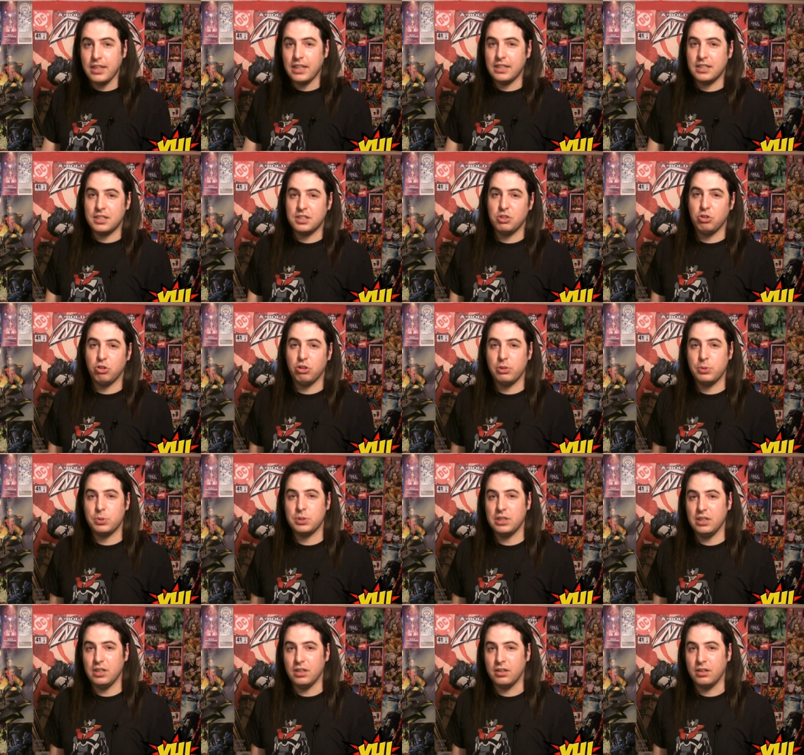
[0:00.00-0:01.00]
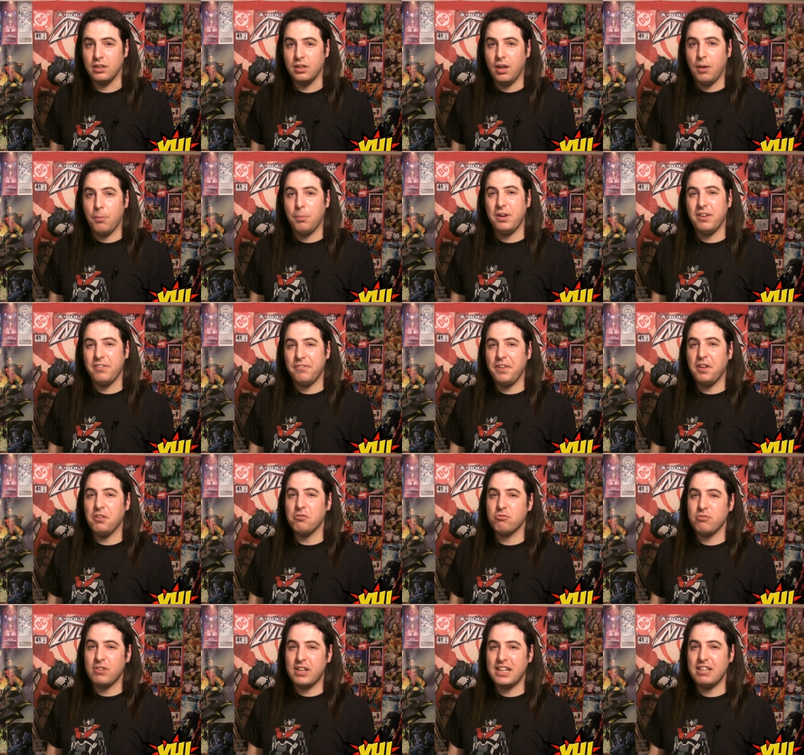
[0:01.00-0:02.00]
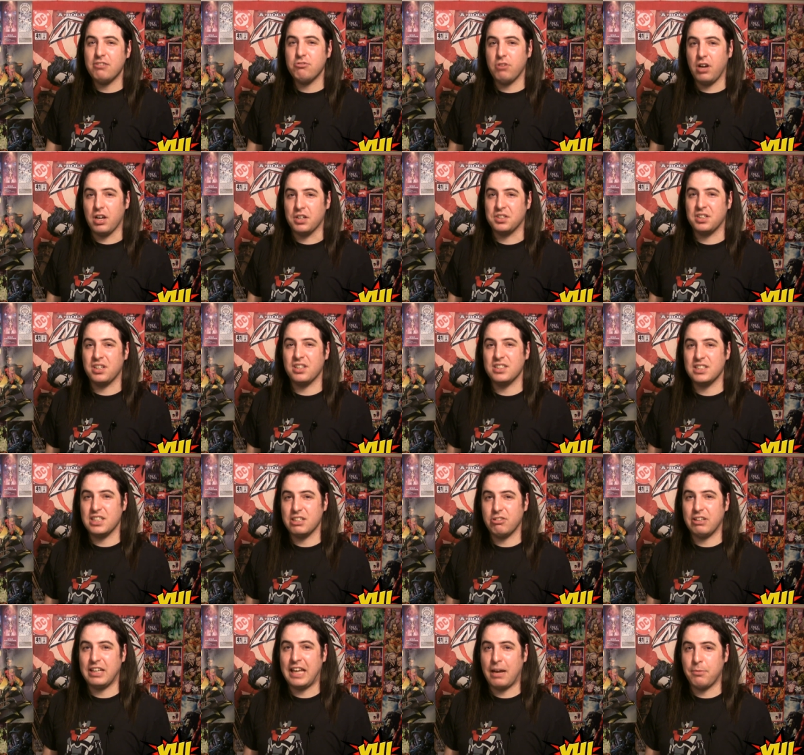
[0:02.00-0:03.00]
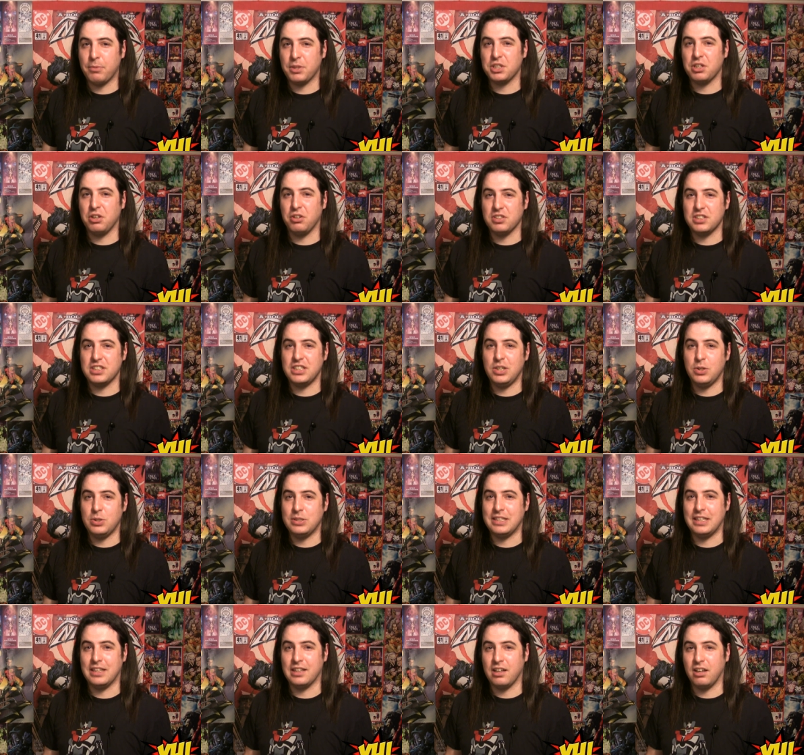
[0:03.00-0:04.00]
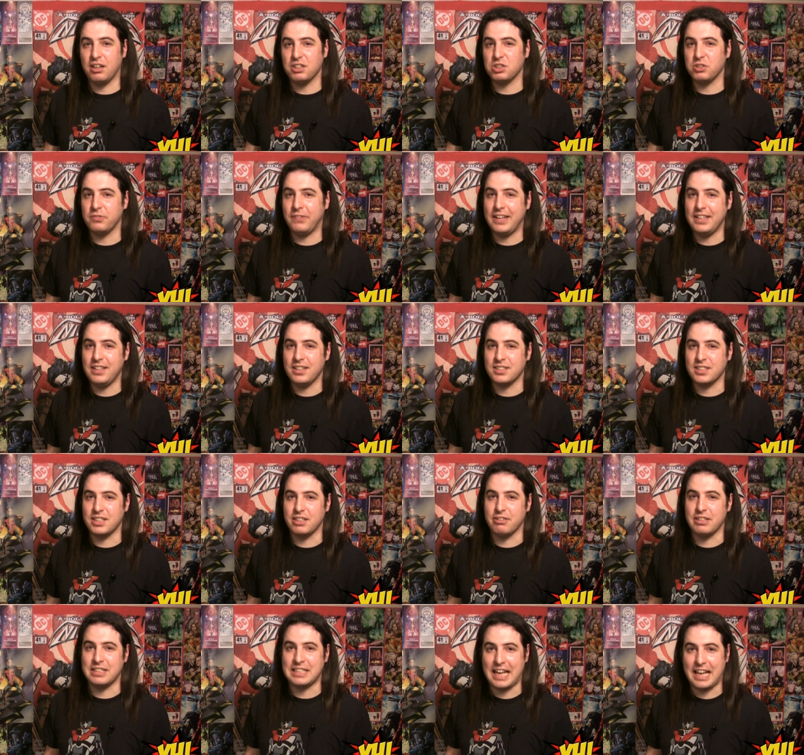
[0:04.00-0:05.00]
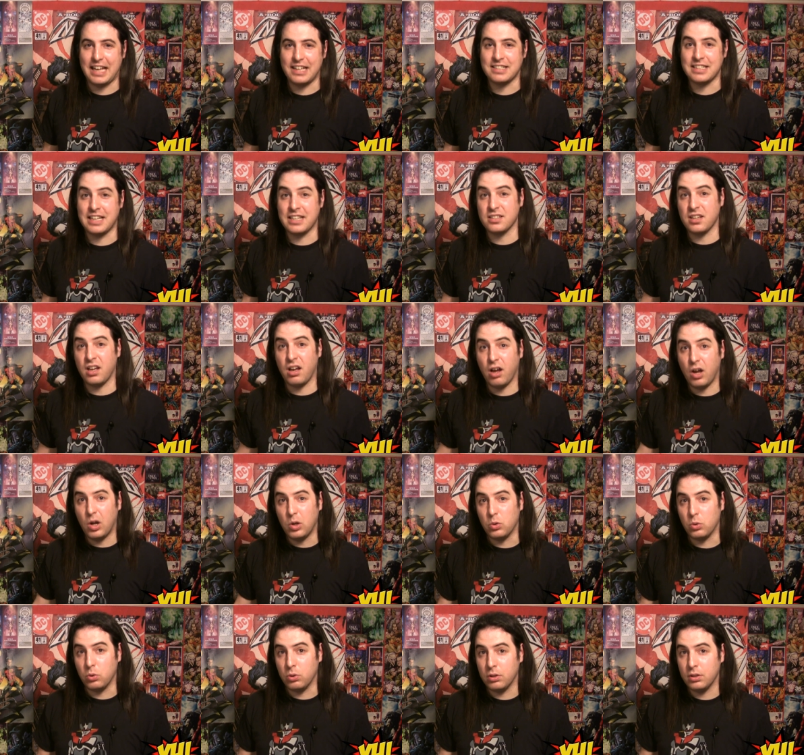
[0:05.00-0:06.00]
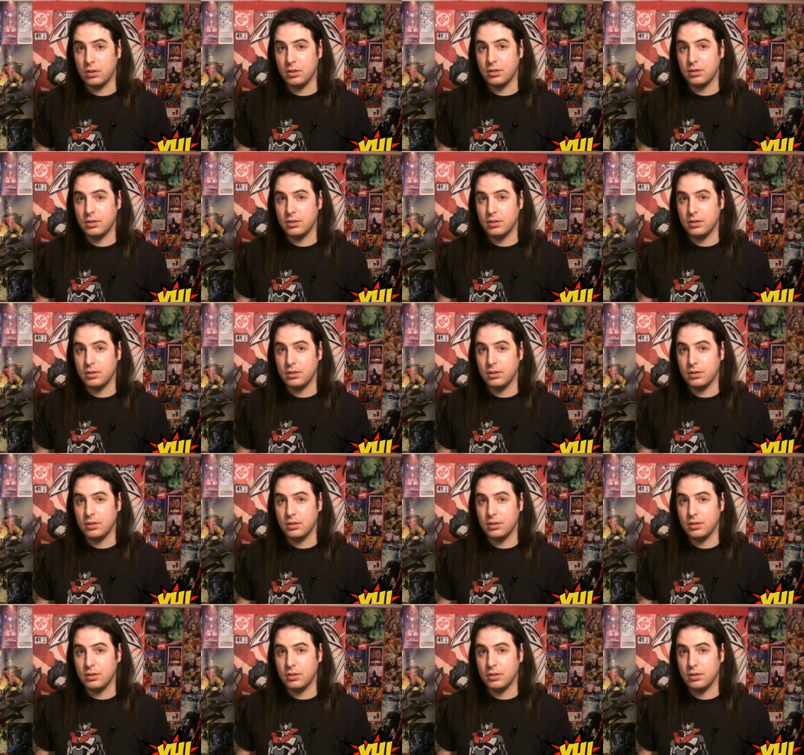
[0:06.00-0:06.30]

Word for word: I think this story was good, but it felt really rushed considering how much continuity the Castlevania series has as a whole.